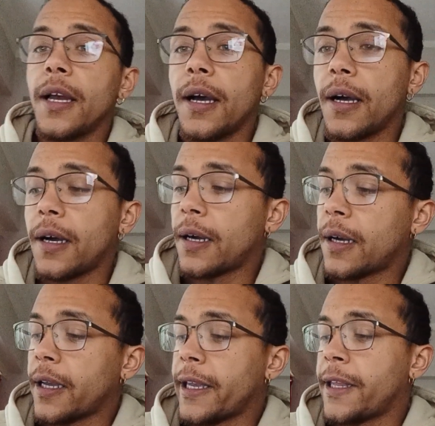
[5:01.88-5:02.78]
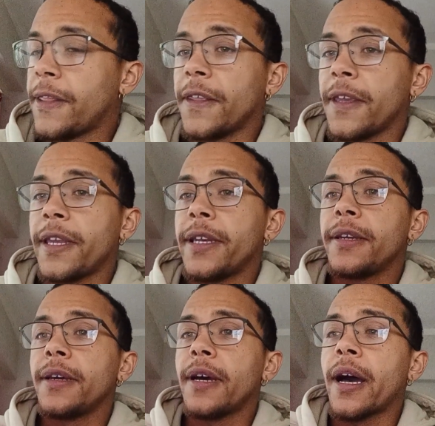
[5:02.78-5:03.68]
And
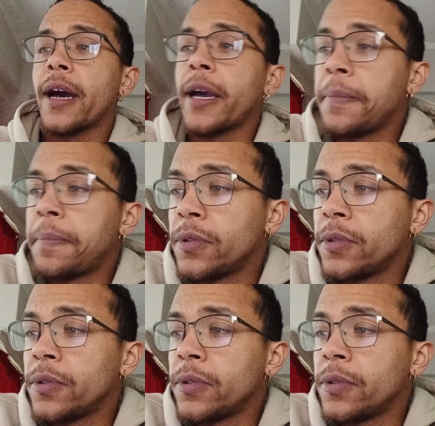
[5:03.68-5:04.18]
then I put